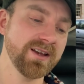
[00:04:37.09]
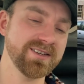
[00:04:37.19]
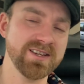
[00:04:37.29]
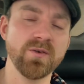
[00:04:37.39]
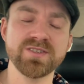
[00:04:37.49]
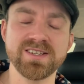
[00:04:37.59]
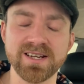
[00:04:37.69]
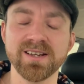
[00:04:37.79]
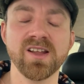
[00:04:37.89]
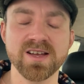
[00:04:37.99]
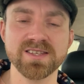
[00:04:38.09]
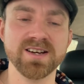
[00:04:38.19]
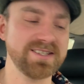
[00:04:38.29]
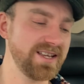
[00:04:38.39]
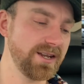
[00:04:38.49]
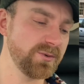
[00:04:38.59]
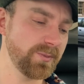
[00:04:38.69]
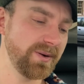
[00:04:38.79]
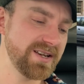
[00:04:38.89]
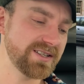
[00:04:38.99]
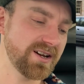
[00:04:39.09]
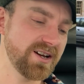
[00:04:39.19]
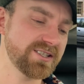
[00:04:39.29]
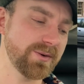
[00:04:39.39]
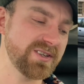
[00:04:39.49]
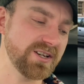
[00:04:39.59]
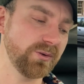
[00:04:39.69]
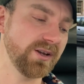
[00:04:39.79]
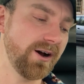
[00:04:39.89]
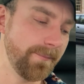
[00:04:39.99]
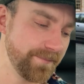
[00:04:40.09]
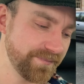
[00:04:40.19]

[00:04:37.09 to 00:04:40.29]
because he obviously didn't like the idea that it was a police car, so he sold it on.